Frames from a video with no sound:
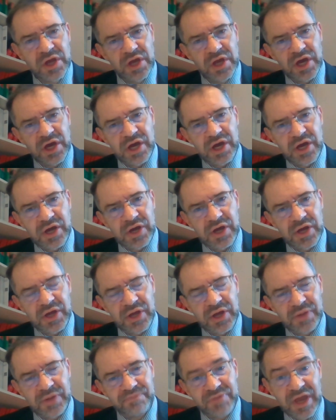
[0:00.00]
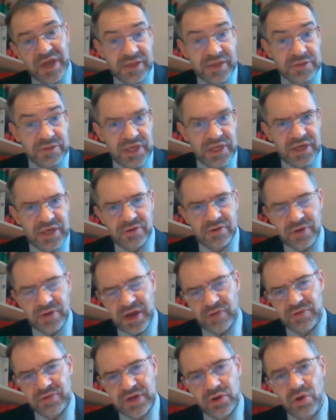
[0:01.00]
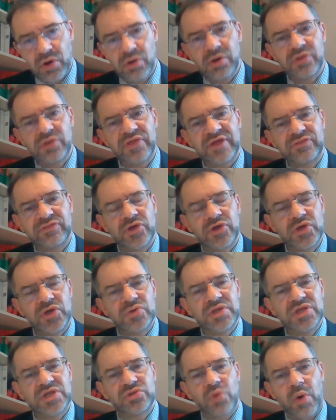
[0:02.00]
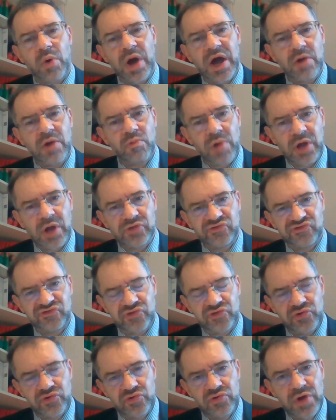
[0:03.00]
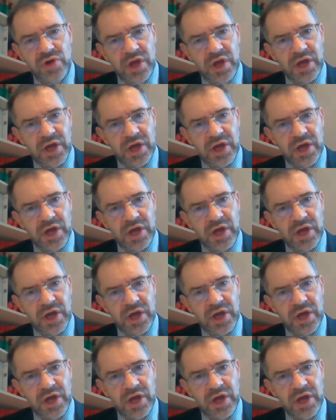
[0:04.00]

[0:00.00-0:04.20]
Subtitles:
And here I recall that the UNic wants to